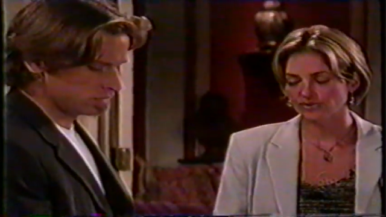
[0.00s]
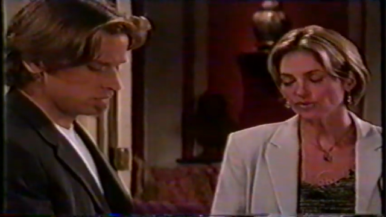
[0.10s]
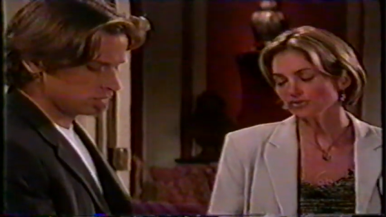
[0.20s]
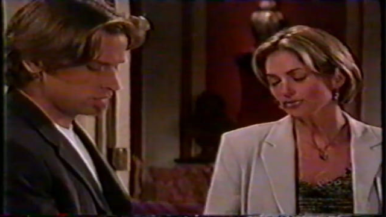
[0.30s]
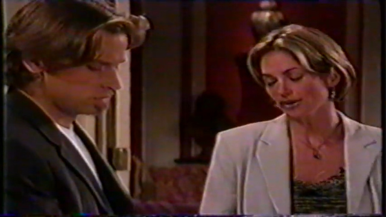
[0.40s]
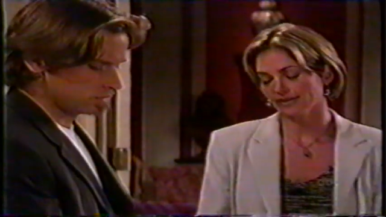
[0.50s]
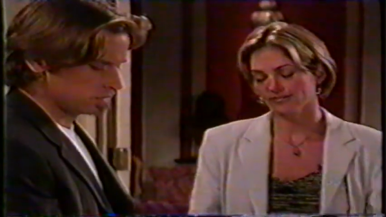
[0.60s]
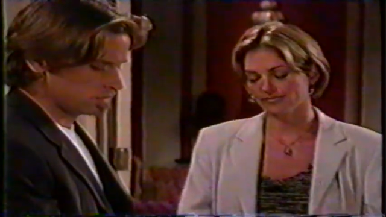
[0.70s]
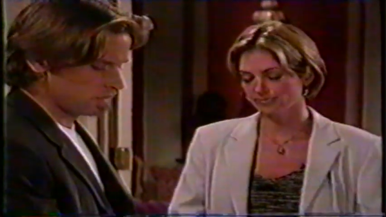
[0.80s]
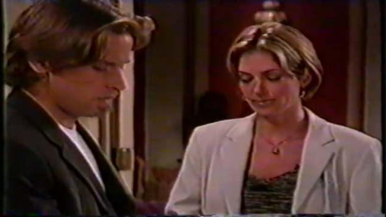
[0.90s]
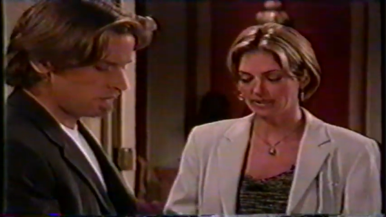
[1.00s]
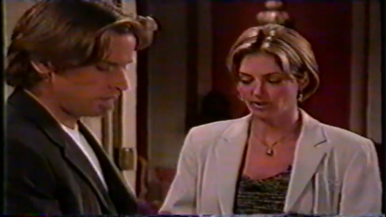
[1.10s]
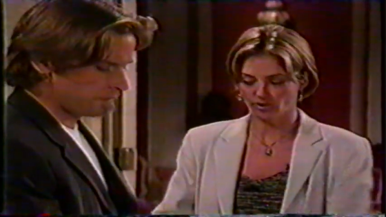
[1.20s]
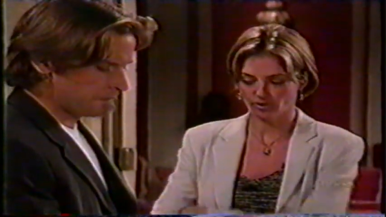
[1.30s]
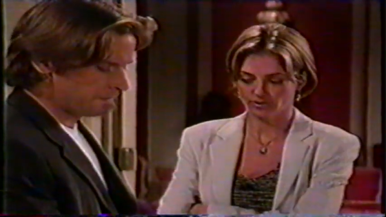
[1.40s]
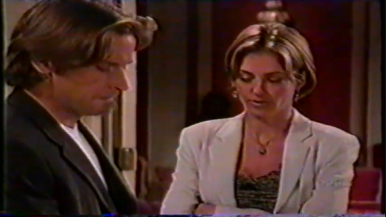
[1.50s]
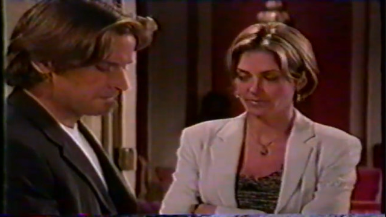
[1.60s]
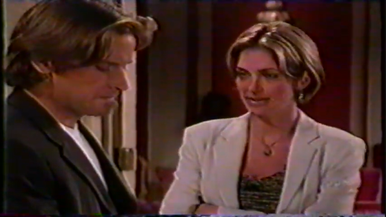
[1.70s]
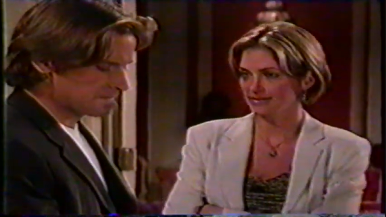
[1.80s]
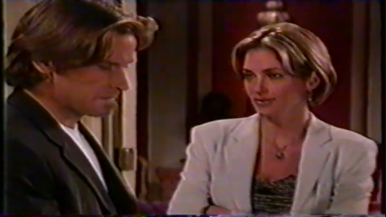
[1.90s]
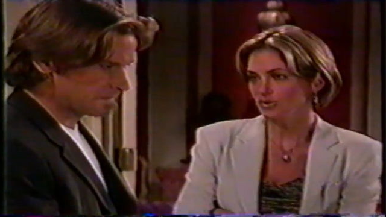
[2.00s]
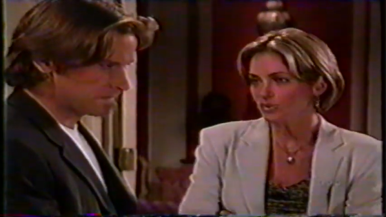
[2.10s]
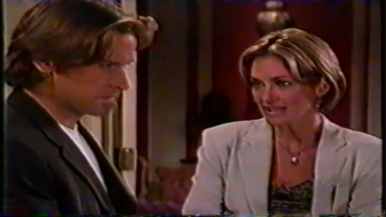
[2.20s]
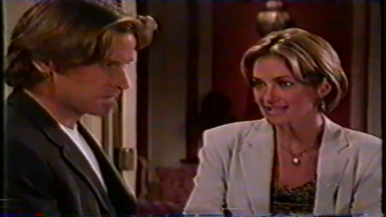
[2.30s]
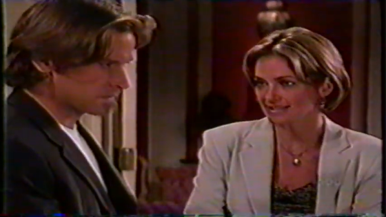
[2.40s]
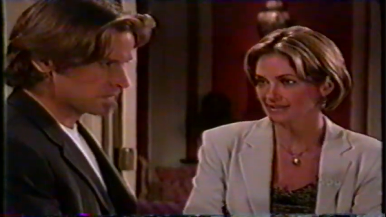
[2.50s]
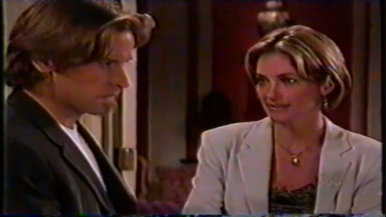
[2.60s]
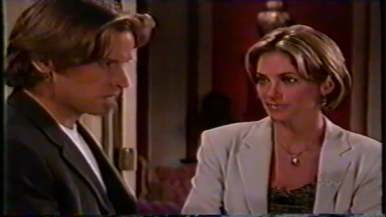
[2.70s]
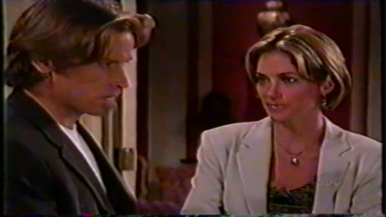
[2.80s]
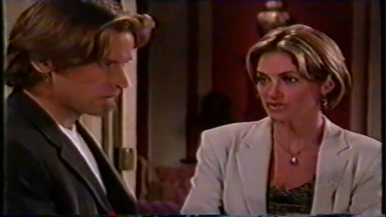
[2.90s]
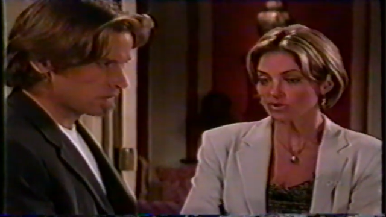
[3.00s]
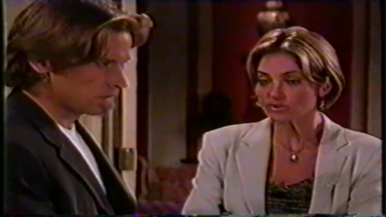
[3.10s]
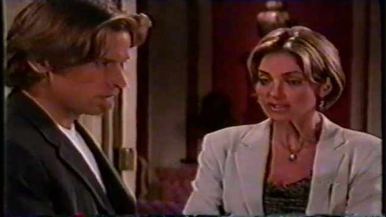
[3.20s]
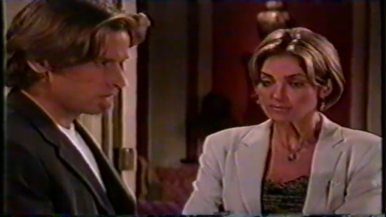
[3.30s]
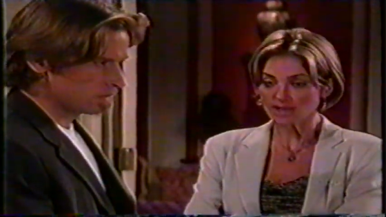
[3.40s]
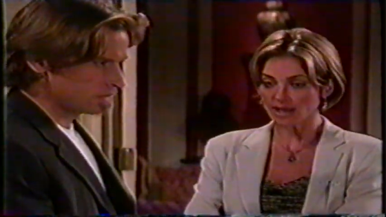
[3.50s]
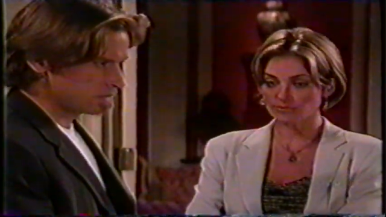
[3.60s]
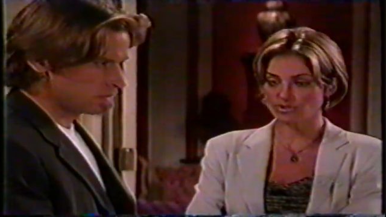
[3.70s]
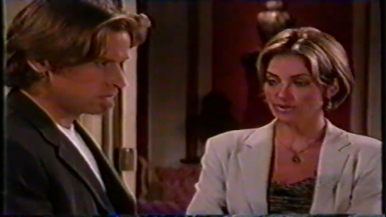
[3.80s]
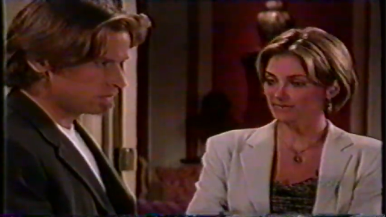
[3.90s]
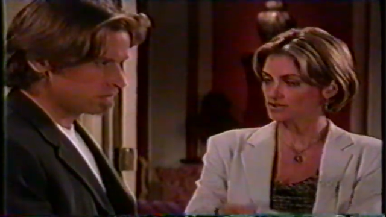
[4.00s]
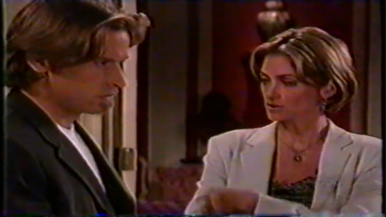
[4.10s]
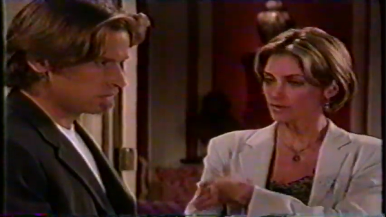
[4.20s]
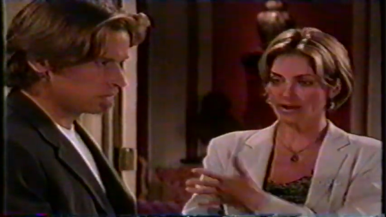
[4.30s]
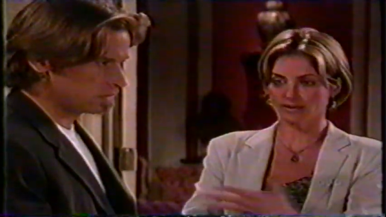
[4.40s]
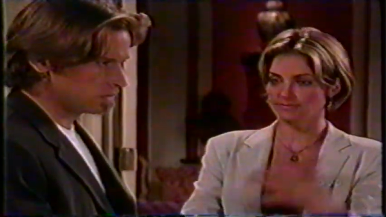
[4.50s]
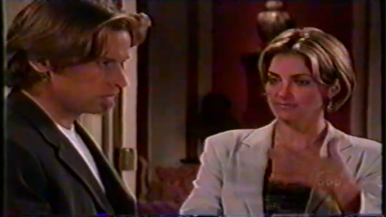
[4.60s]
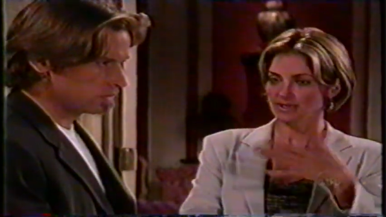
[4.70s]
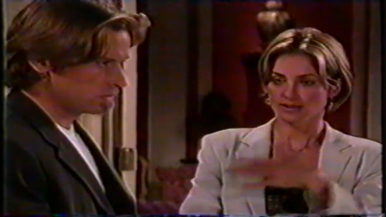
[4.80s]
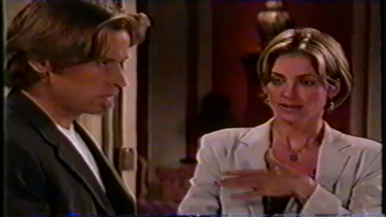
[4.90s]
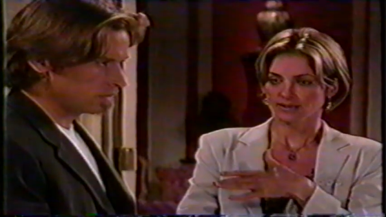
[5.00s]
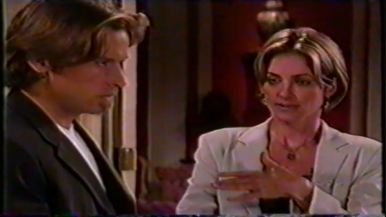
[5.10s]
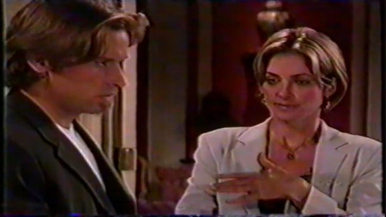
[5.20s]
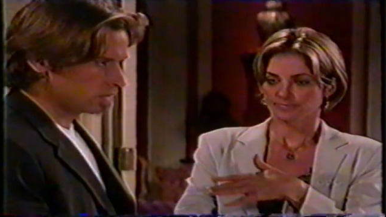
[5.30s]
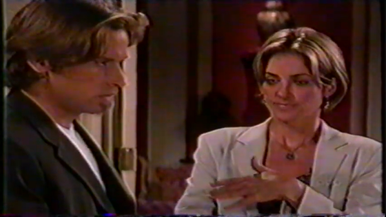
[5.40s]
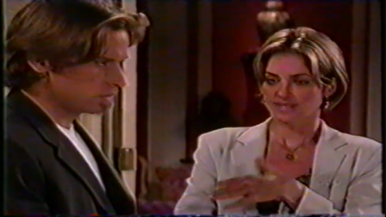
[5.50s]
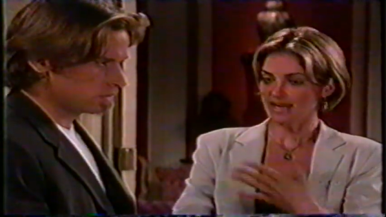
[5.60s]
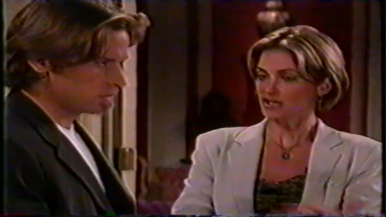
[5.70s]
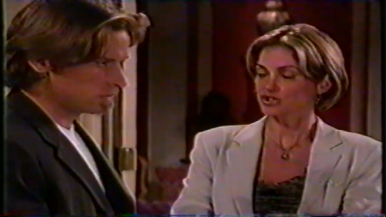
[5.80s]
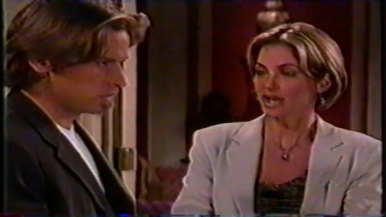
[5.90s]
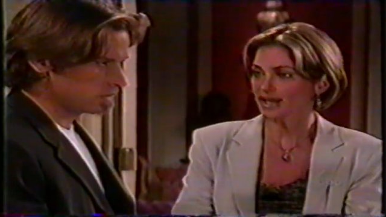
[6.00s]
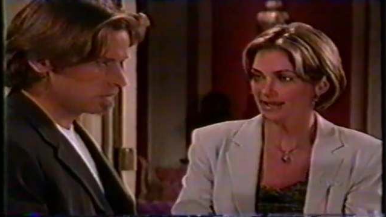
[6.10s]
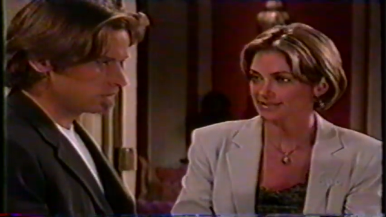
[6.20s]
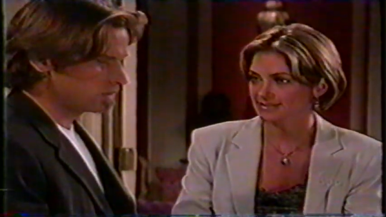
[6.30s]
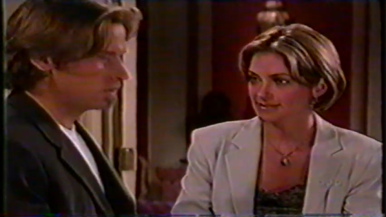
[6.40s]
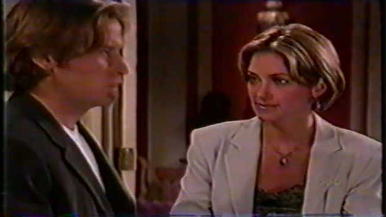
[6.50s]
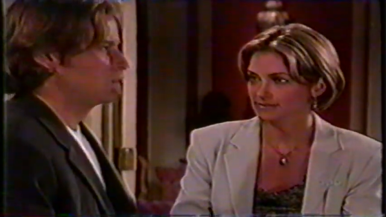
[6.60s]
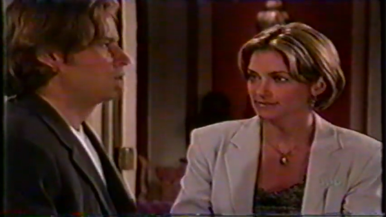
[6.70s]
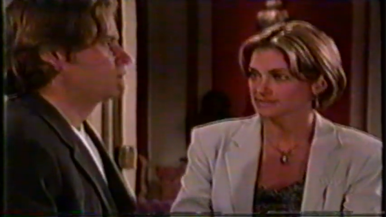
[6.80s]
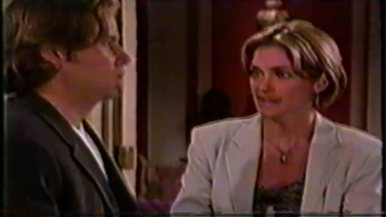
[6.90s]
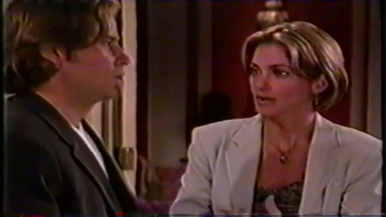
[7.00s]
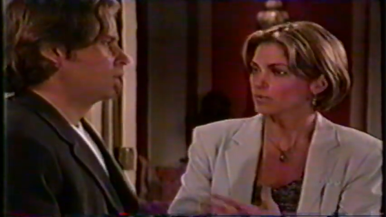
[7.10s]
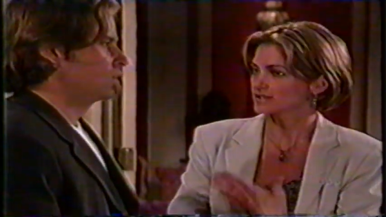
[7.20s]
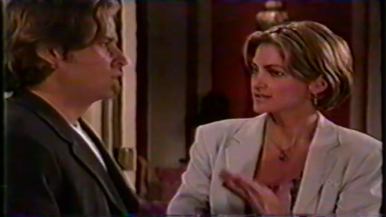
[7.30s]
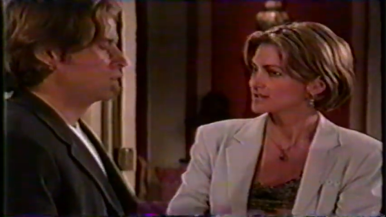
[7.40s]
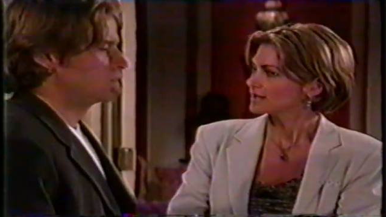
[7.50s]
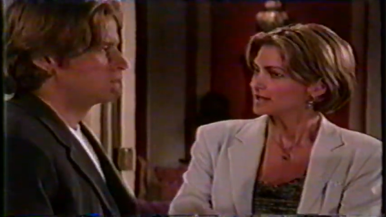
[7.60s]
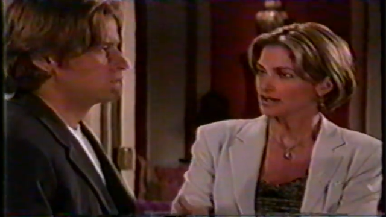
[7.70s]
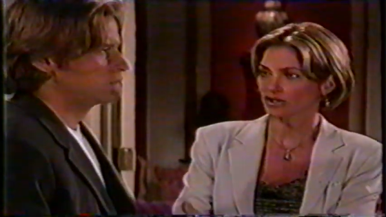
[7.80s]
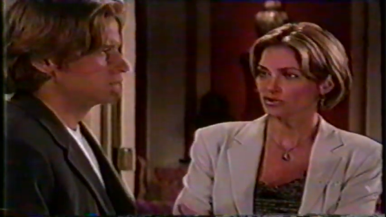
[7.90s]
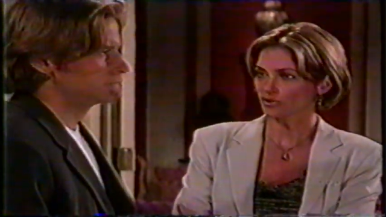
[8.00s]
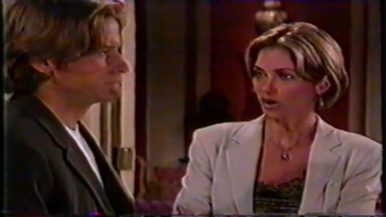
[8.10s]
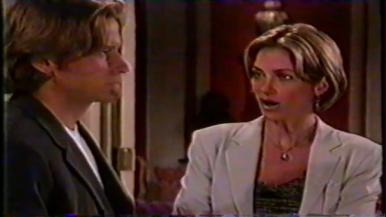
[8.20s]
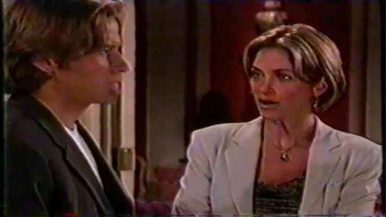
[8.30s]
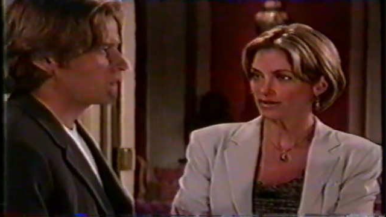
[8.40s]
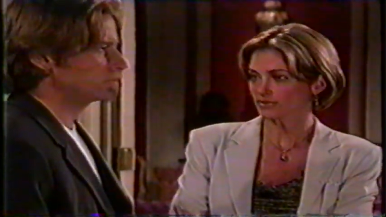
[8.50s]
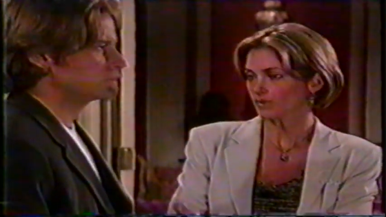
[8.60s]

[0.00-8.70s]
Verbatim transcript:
Speaker 1: You're afraid of being heard. I mean, who isn't? But, you know, sometimes you have to go out and take a chance and say what's in your heart.